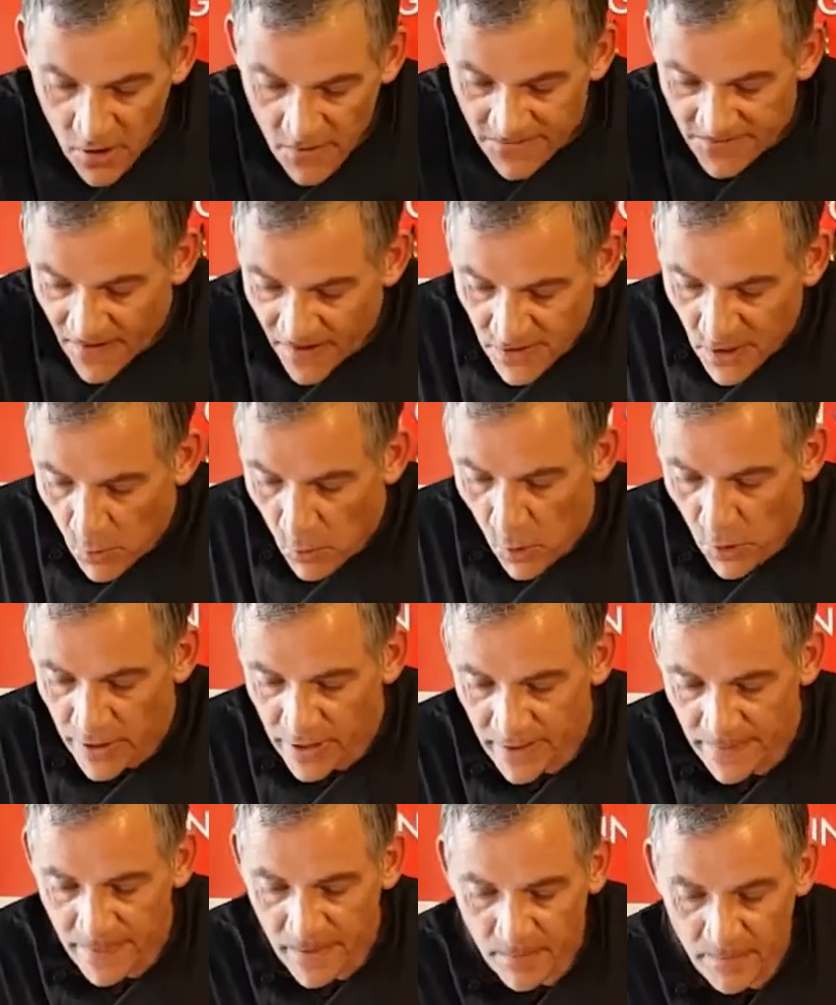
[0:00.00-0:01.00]
No fat, no
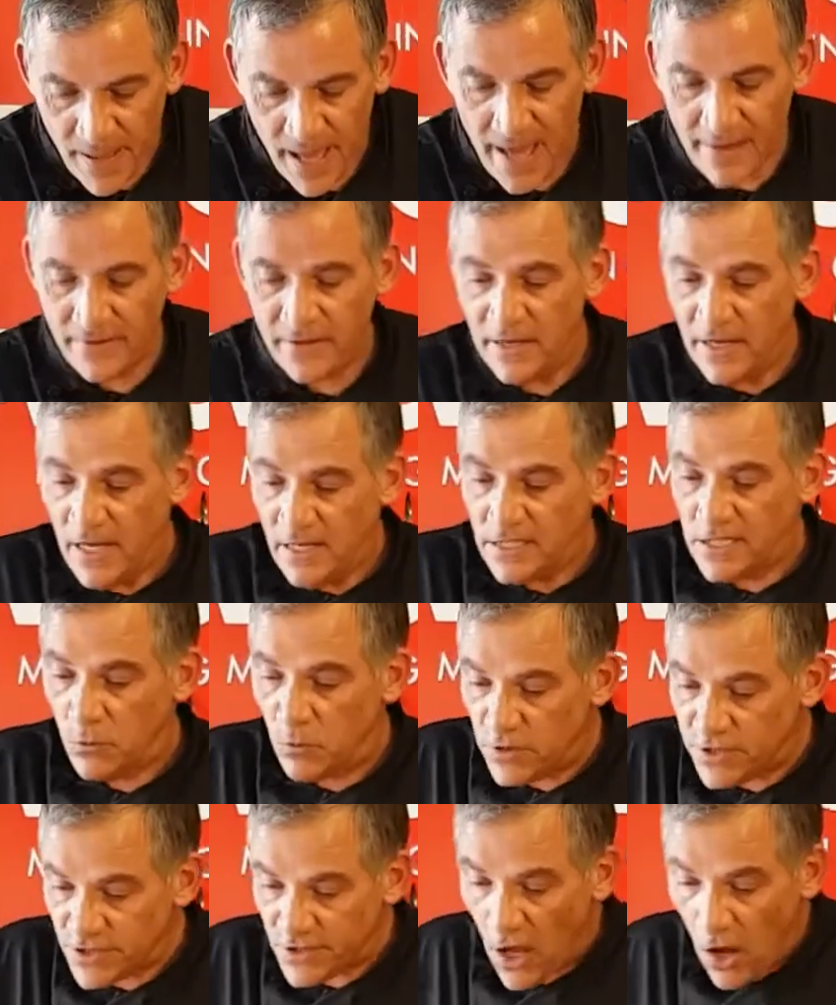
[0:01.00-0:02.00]
oil in the pan.
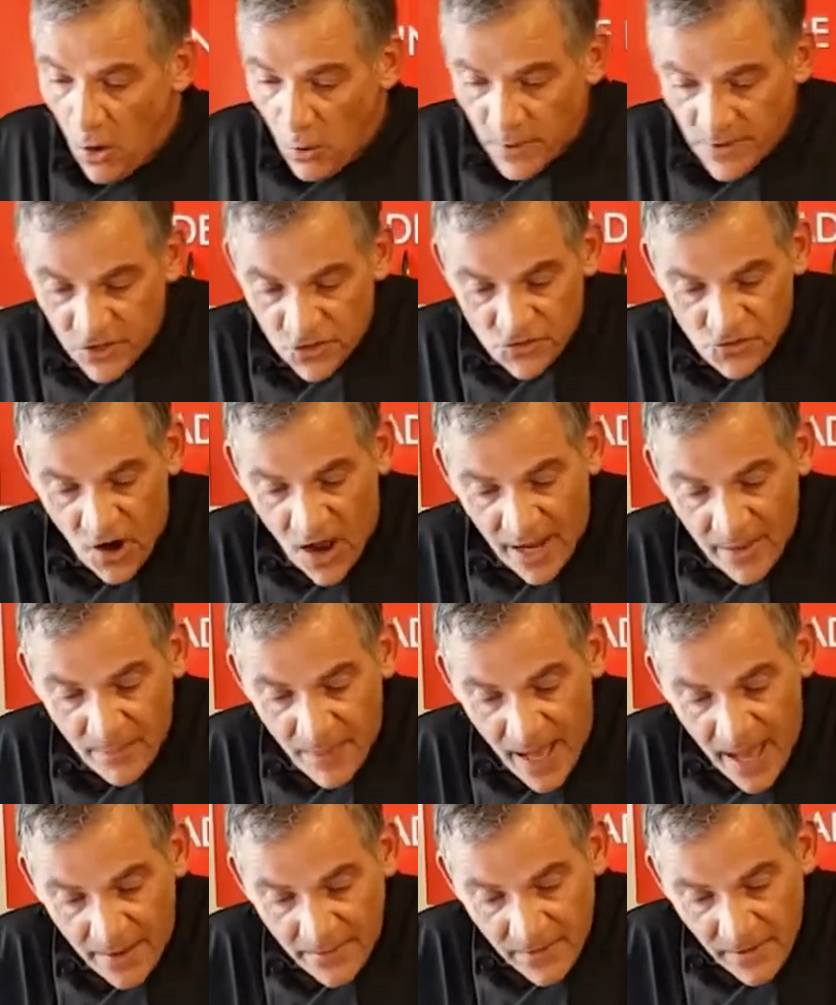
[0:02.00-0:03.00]
So we'll start with a dry
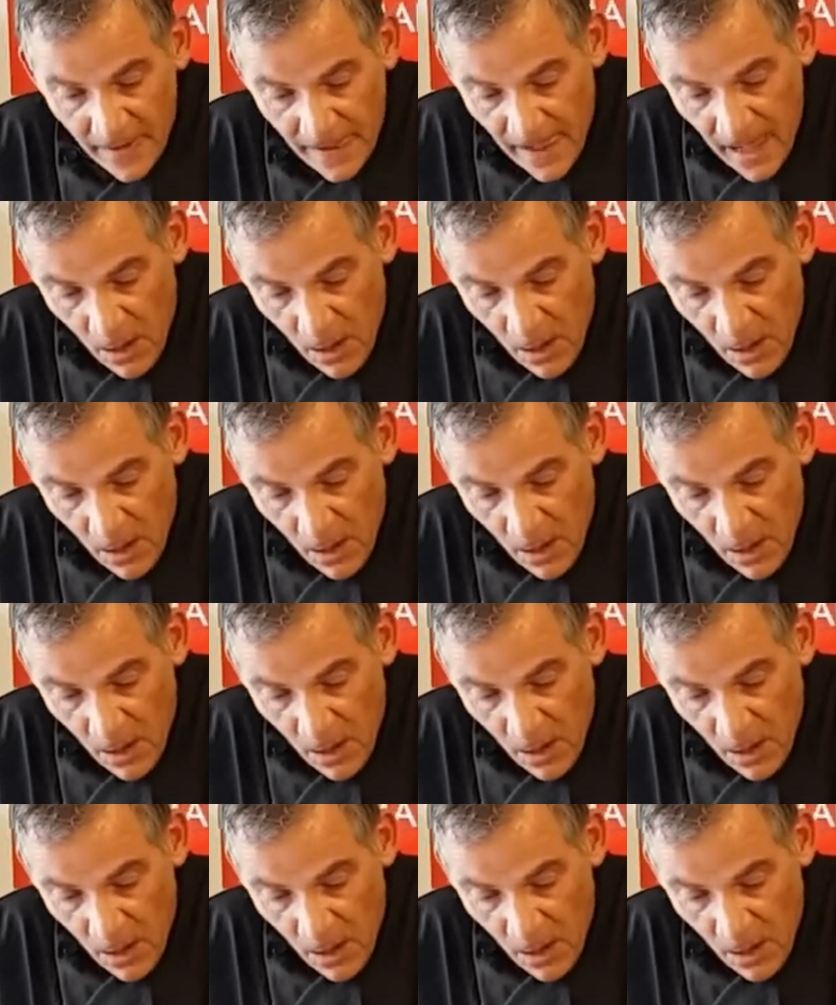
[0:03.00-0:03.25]
pan